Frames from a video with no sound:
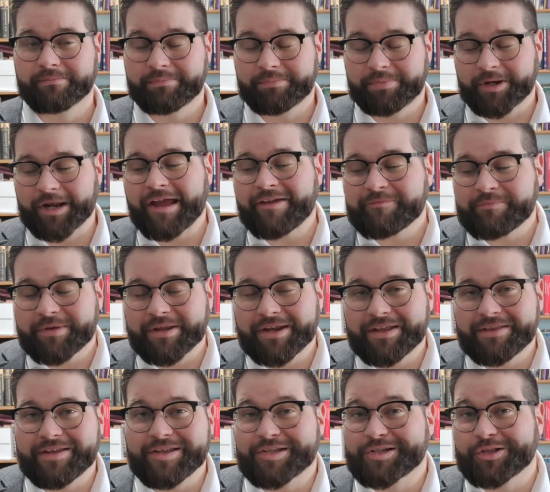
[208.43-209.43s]
But I've been
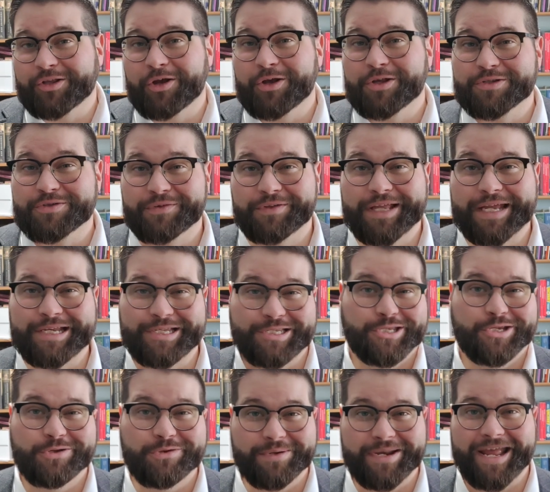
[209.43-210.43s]
in these clothes for like
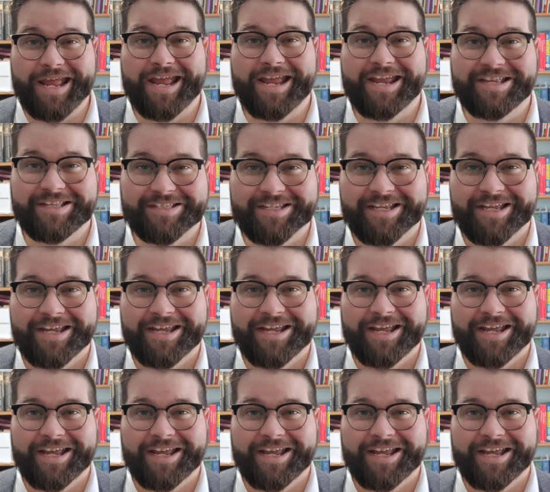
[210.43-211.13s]
two days,